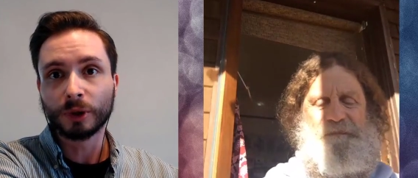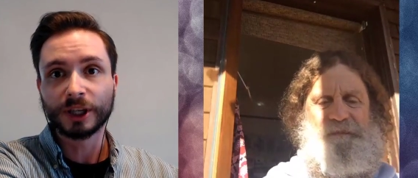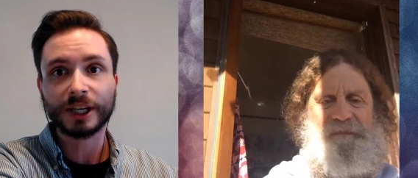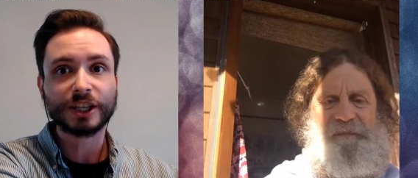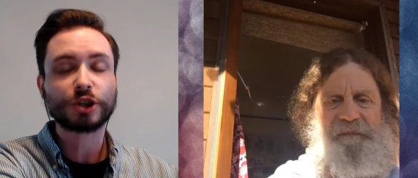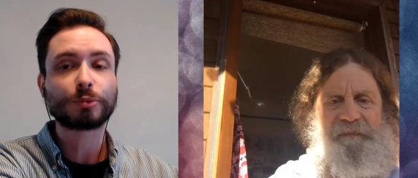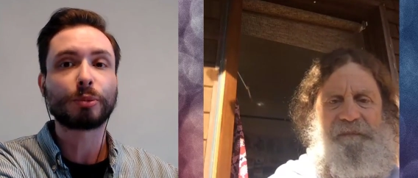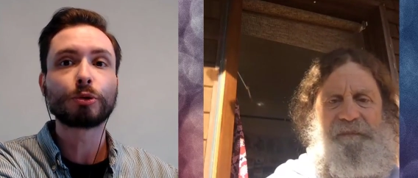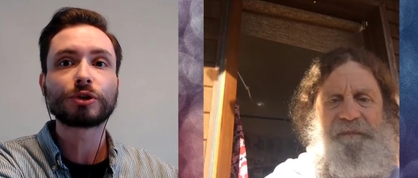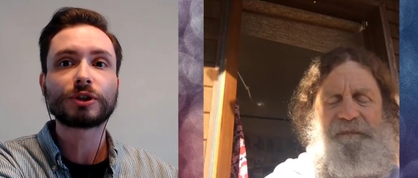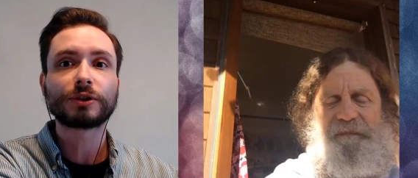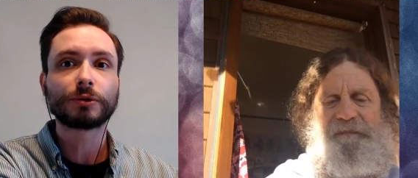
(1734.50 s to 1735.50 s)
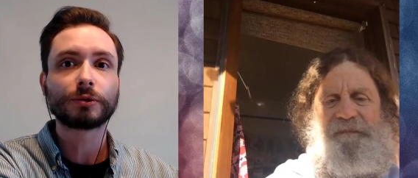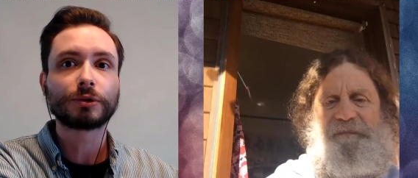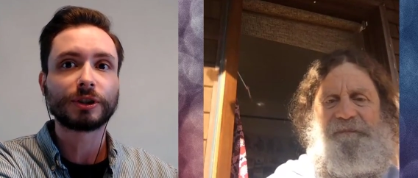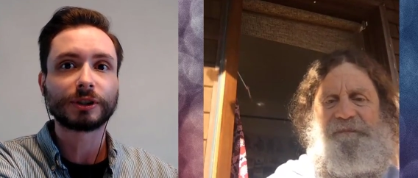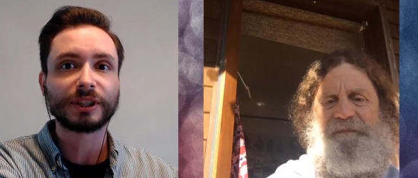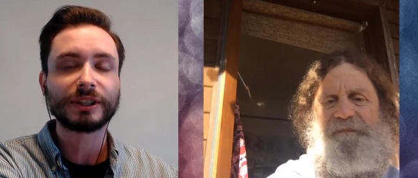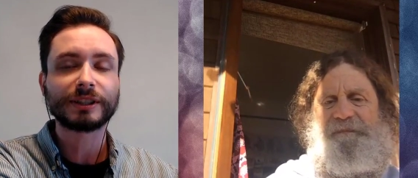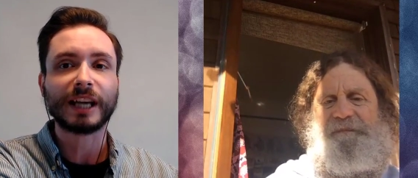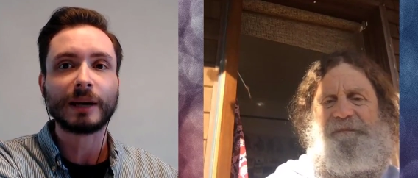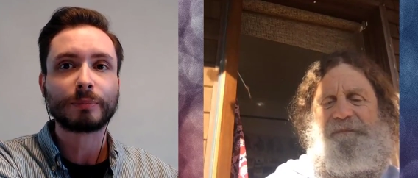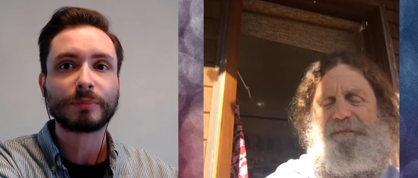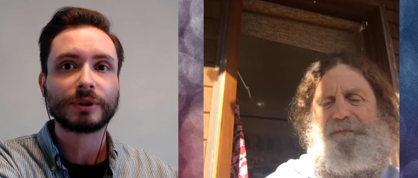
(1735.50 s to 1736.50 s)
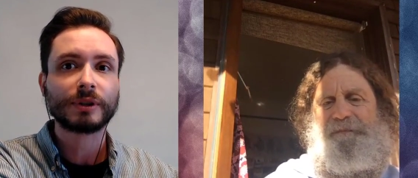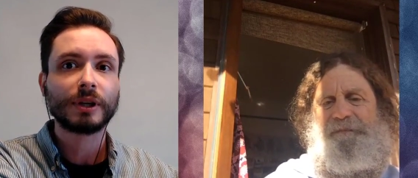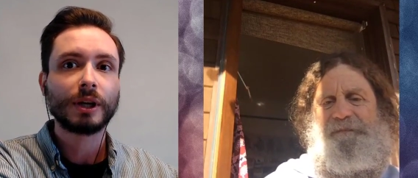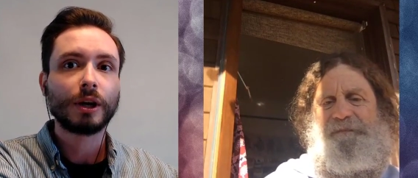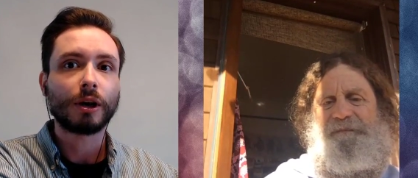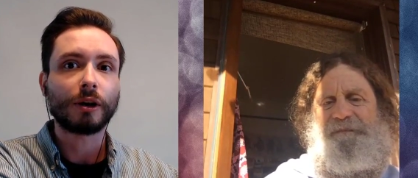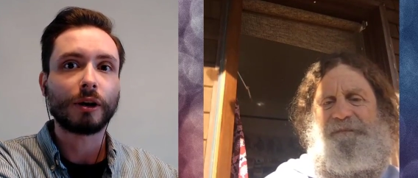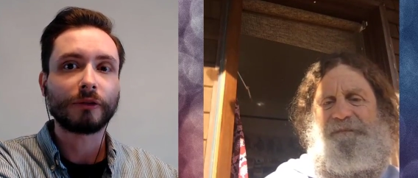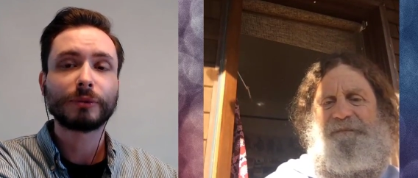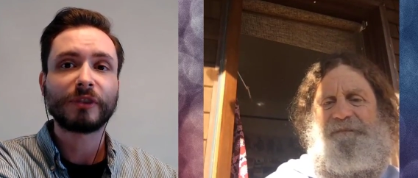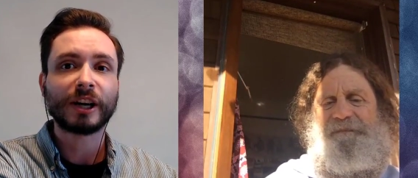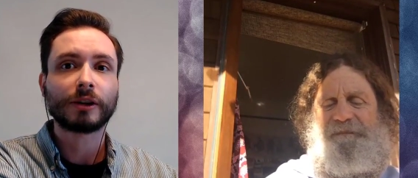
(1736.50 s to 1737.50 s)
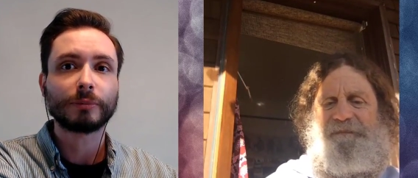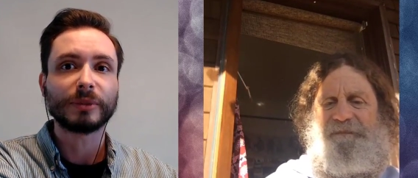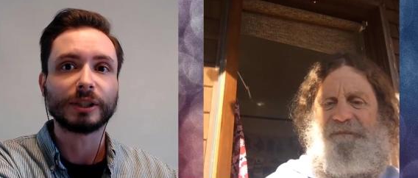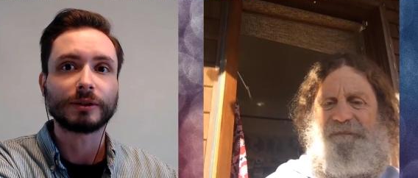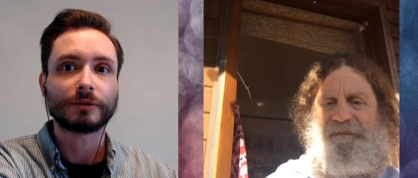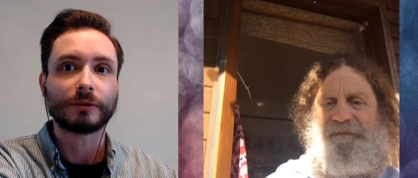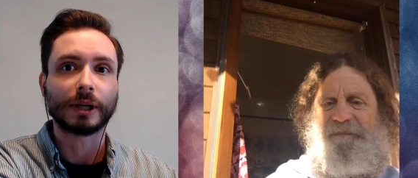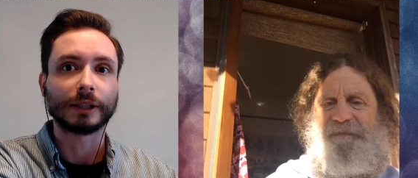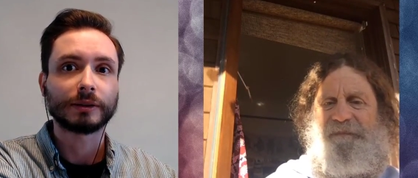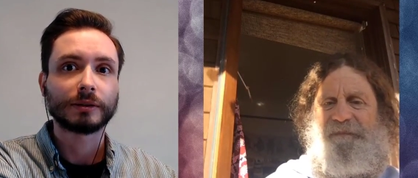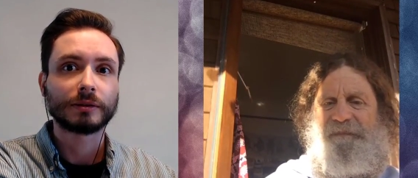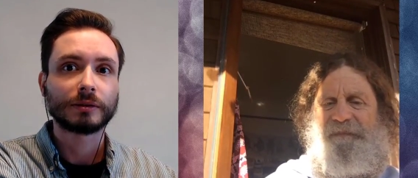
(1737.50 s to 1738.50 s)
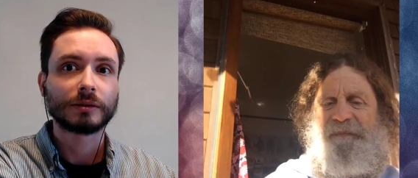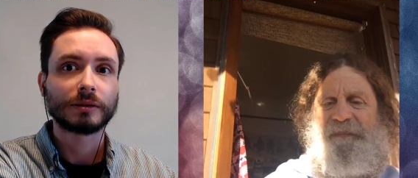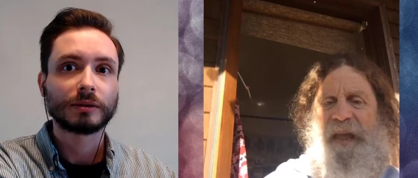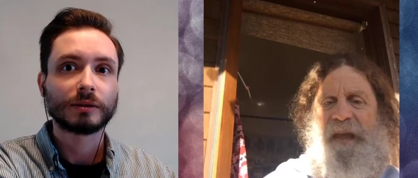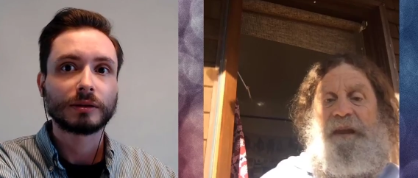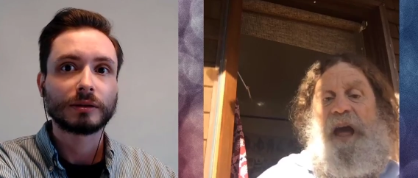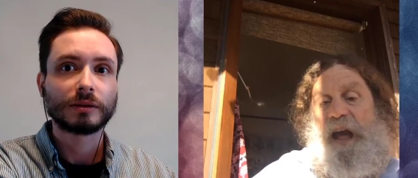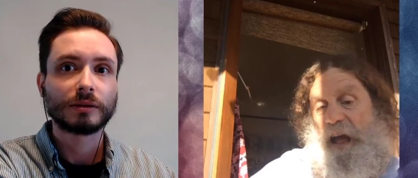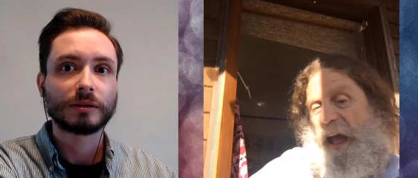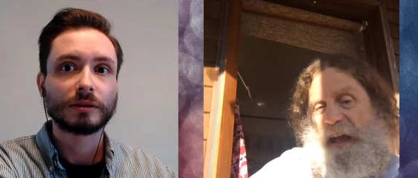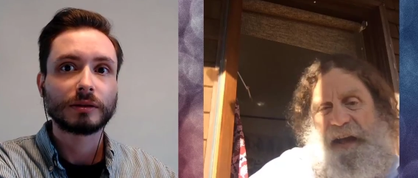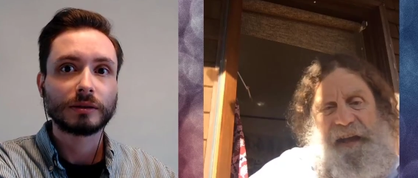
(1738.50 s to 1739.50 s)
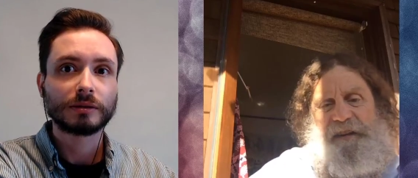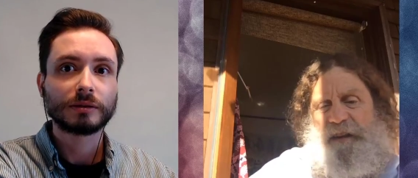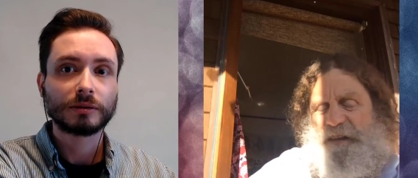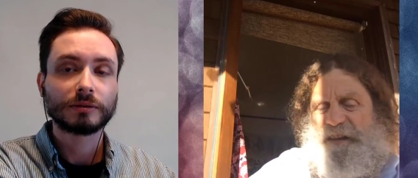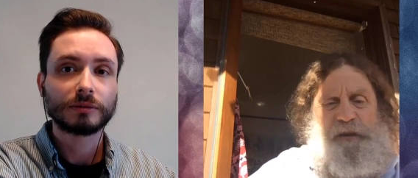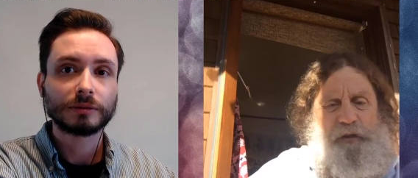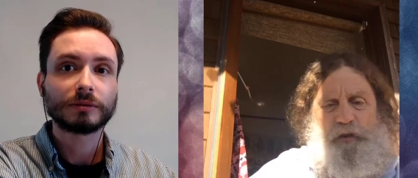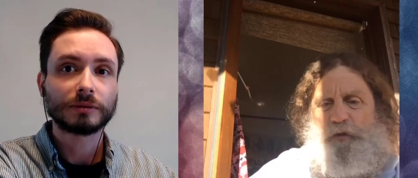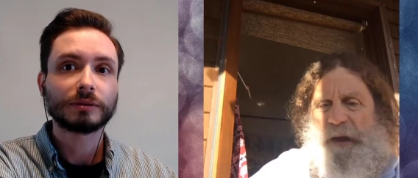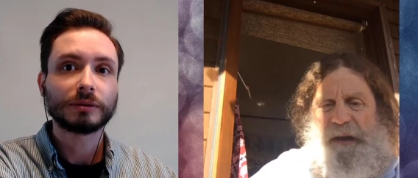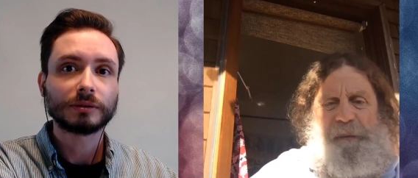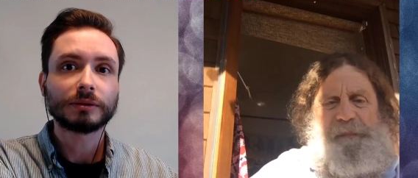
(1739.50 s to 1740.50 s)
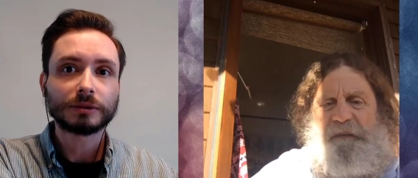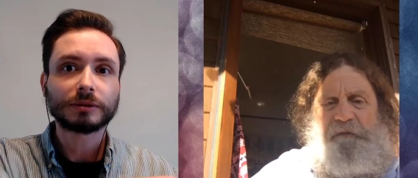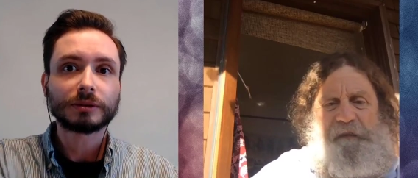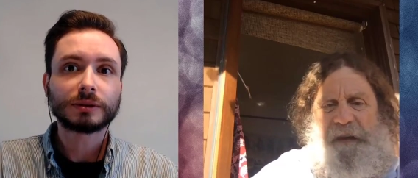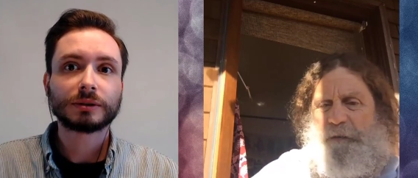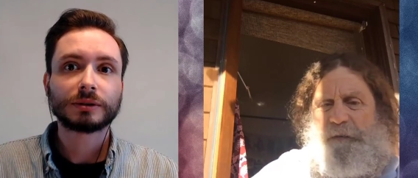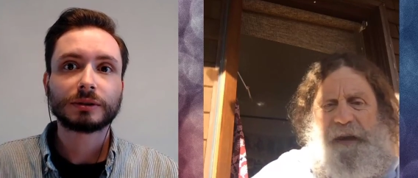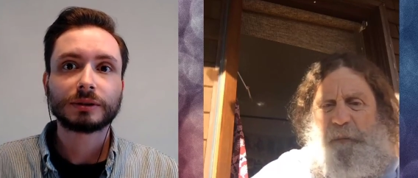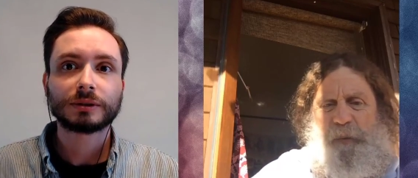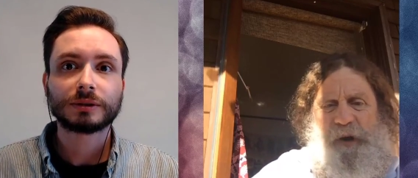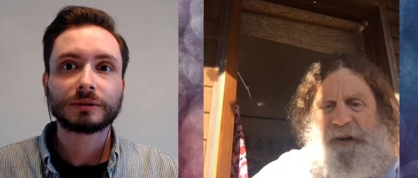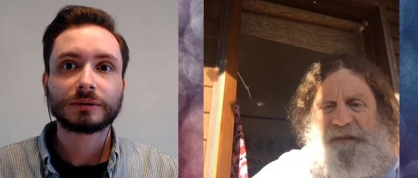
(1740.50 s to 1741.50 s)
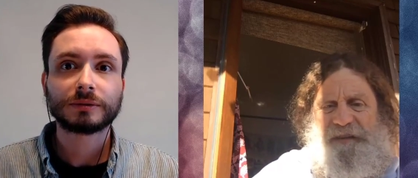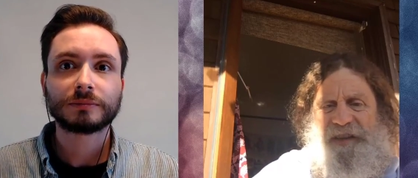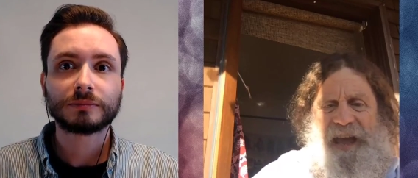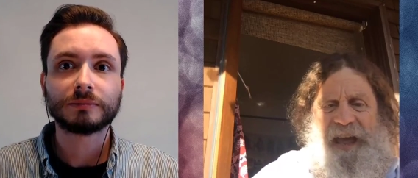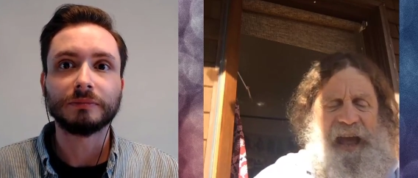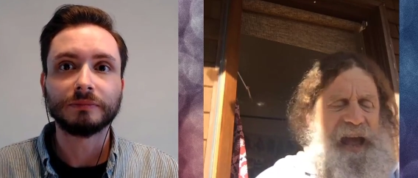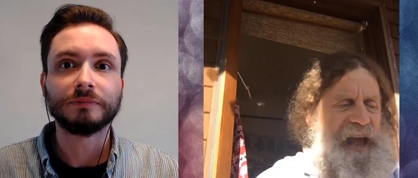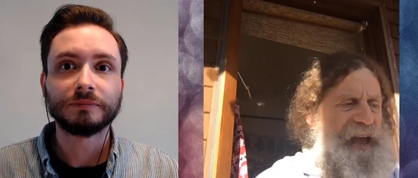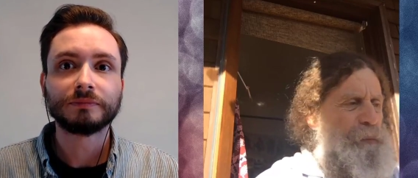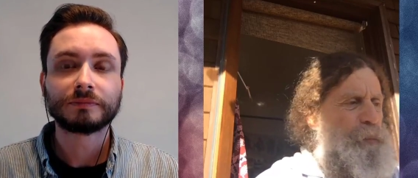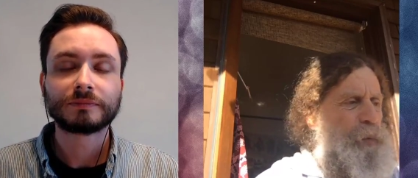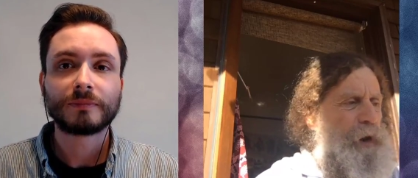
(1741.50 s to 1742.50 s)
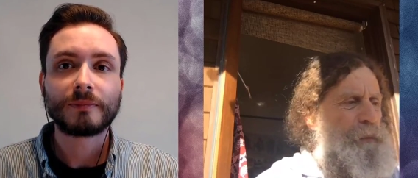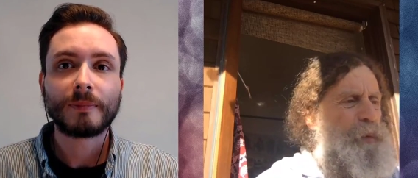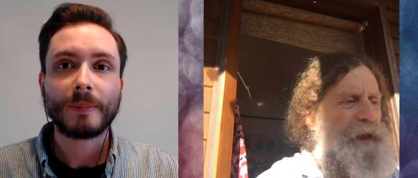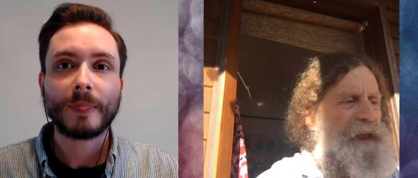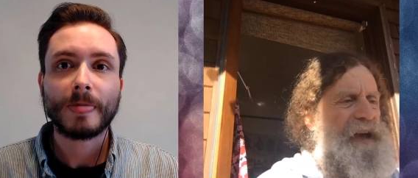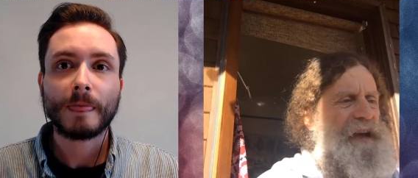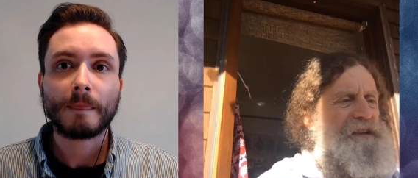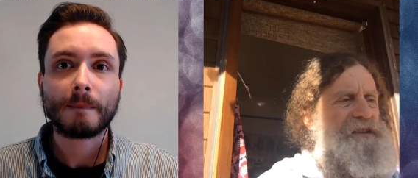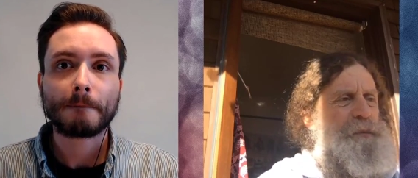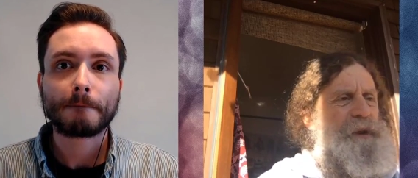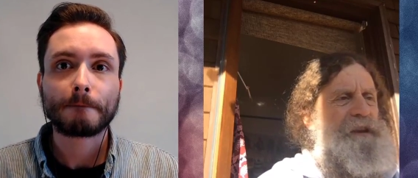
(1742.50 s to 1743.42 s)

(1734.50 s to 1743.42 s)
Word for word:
Speaker 1: we were exposed to certain types of environments, right?
Speaker 2: And incredibly varied ones. And what we had to